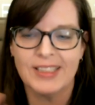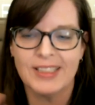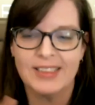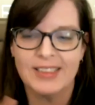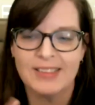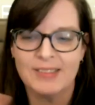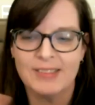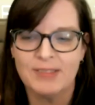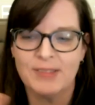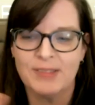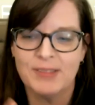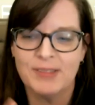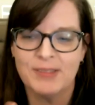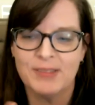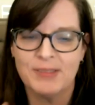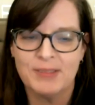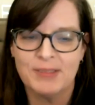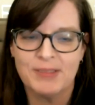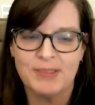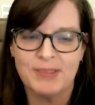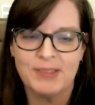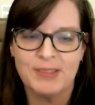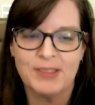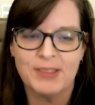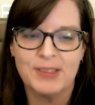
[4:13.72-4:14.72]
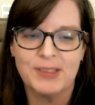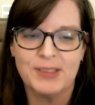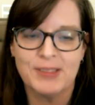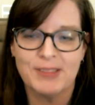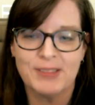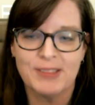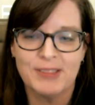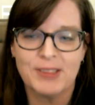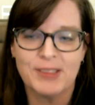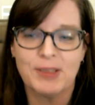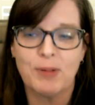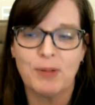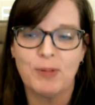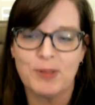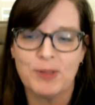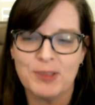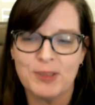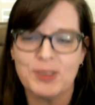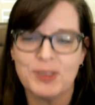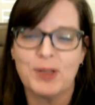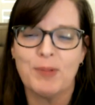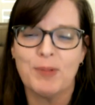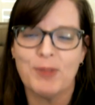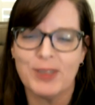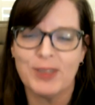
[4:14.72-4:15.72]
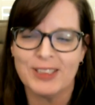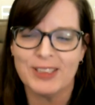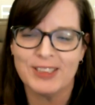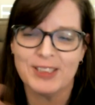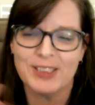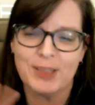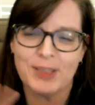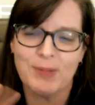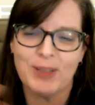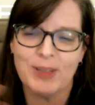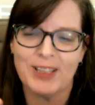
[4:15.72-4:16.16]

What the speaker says: degree in chemical engineering.